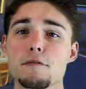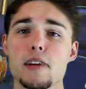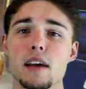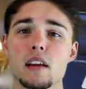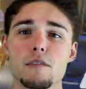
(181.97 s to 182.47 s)

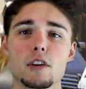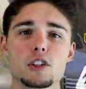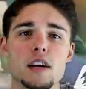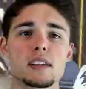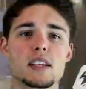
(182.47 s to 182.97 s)
fight, if you're
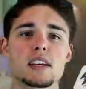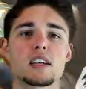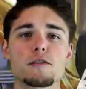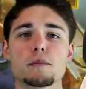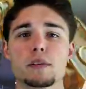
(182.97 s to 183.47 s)
trying to take a
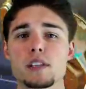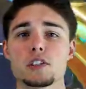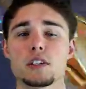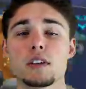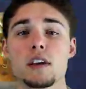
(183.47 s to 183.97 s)
different
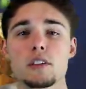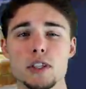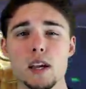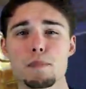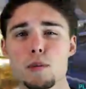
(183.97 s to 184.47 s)
position,
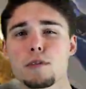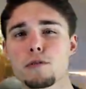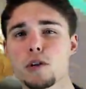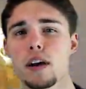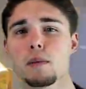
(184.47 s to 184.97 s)
try to boop a
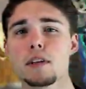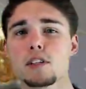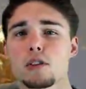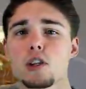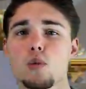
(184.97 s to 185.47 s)
few enemies
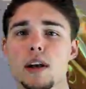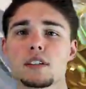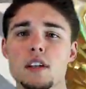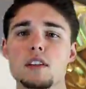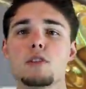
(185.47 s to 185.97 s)
on your way
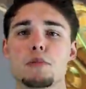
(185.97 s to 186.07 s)
to the new